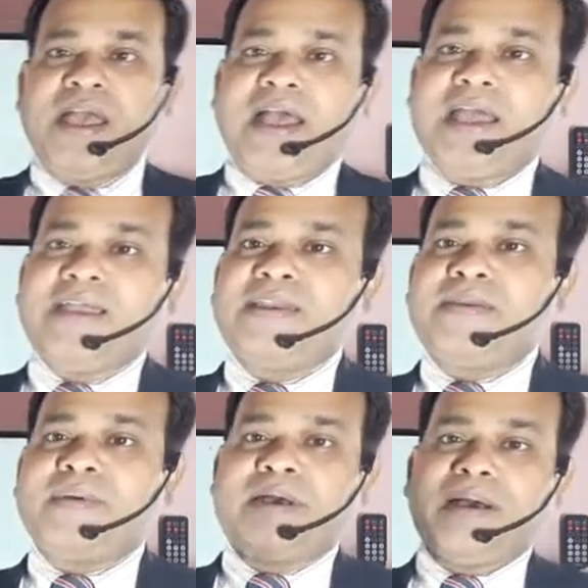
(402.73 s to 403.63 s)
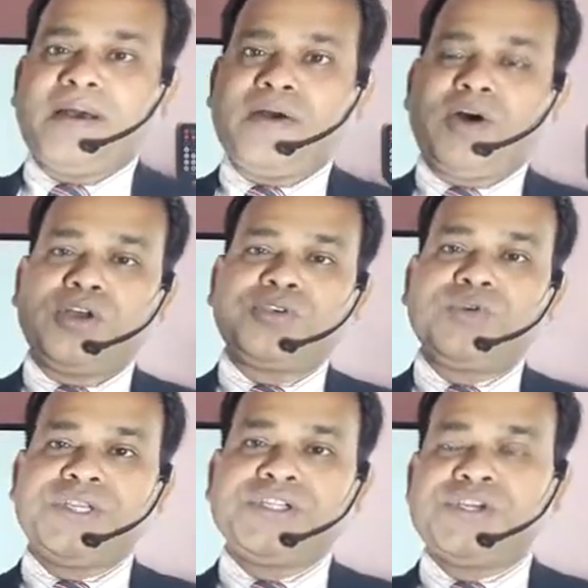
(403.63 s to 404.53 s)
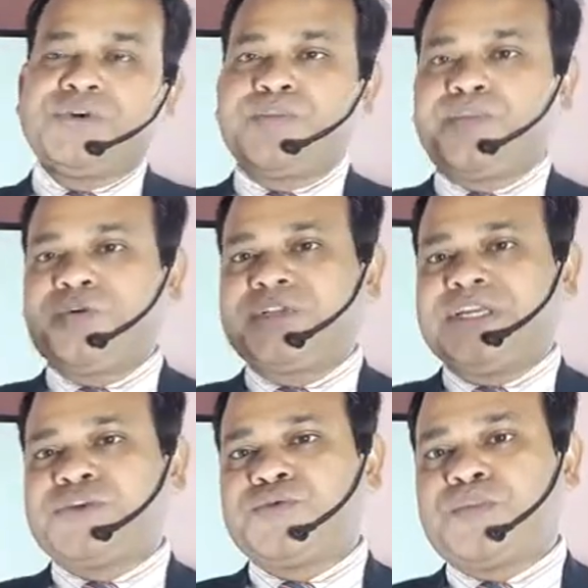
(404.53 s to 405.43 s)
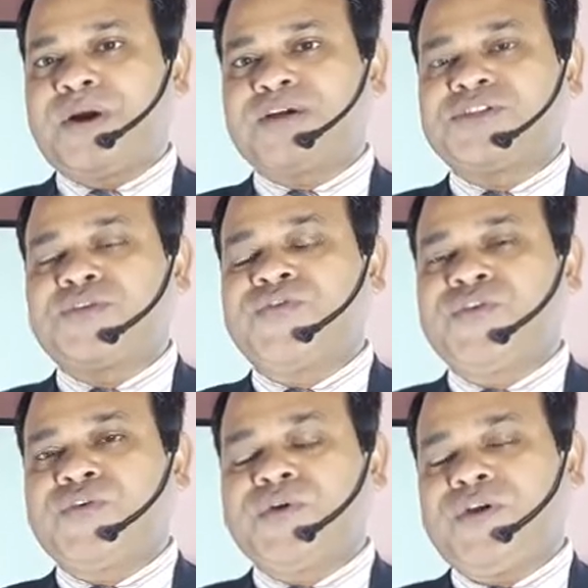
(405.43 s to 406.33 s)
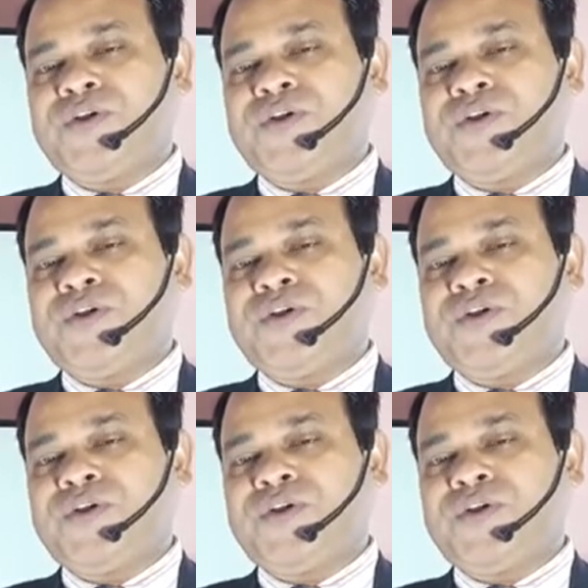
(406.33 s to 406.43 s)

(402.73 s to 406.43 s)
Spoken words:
and on which you put the two parts of your